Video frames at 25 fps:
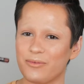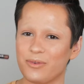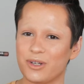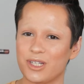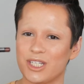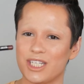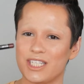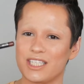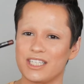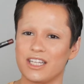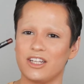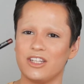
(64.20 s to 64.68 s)

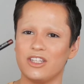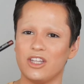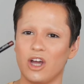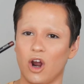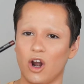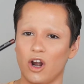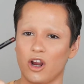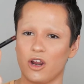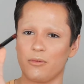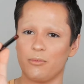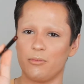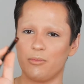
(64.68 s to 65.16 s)
which is the
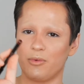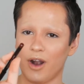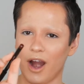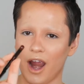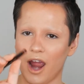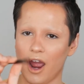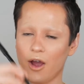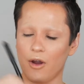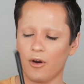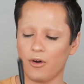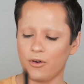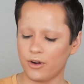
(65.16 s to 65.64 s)
dark
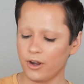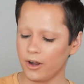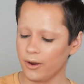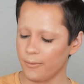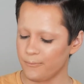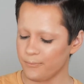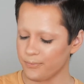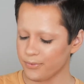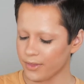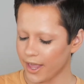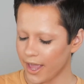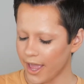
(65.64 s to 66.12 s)

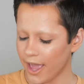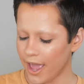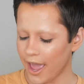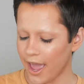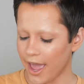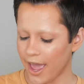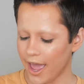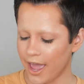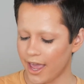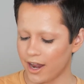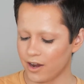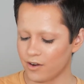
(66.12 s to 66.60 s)
brown.
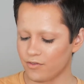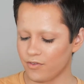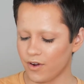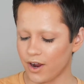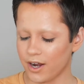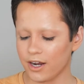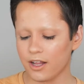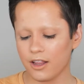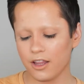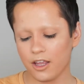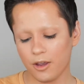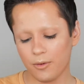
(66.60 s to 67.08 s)
And
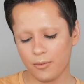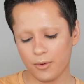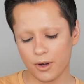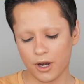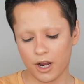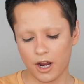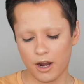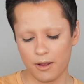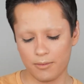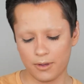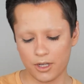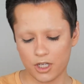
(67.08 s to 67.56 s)
finally, we're
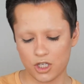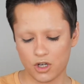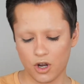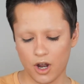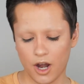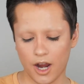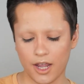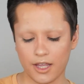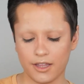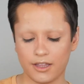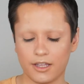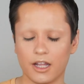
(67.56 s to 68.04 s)
going to be
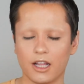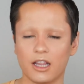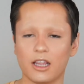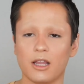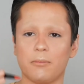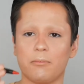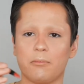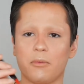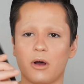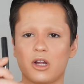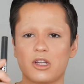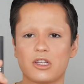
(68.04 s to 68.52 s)
trying the Le
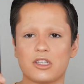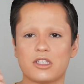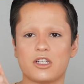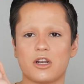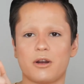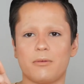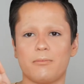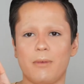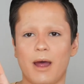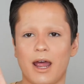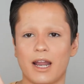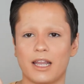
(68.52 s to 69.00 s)
Monster
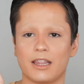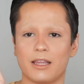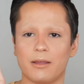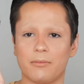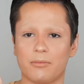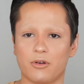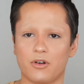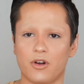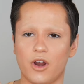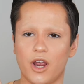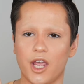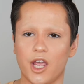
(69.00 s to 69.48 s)
Matte Lip
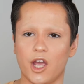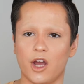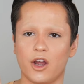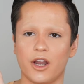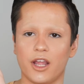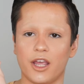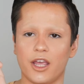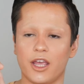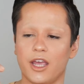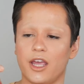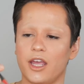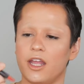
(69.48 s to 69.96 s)
Crayon
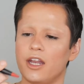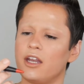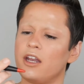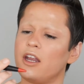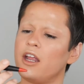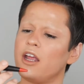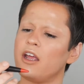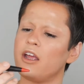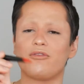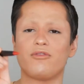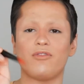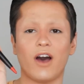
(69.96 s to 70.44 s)

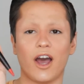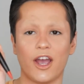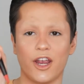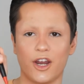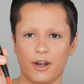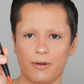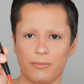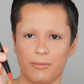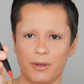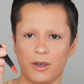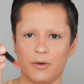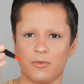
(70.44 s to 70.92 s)
in
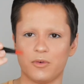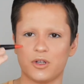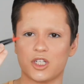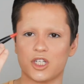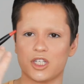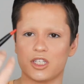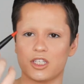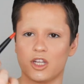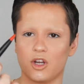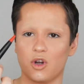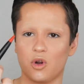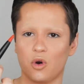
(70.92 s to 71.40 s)
Fire Me, which
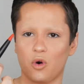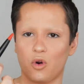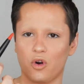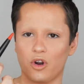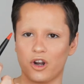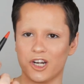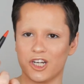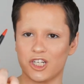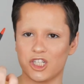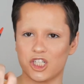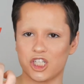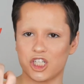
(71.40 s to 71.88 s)
is an
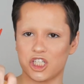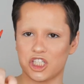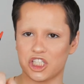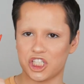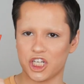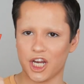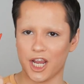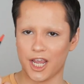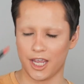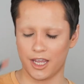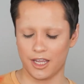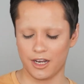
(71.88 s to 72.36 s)
orange
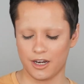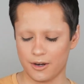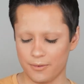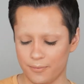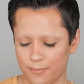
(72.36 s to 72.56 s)
shade.